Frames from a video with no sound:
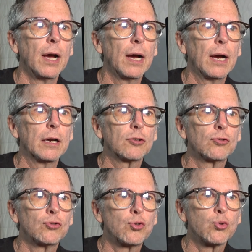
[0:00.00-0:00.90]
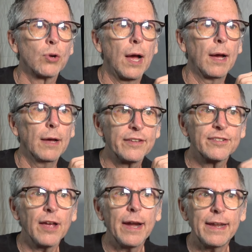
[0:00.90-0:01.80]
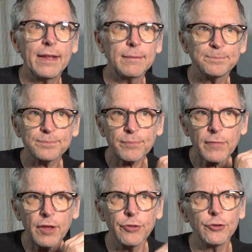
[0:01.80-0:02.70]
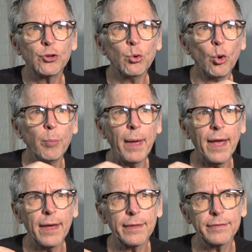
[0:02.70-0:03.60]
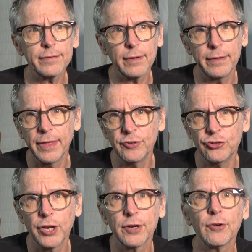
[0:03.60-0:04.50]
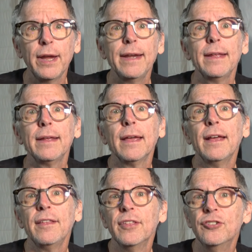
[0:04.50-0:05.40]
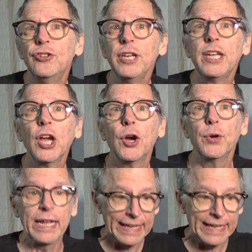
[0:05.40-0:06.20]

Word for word: uh, uh, assigning the tool paths and then generating the G code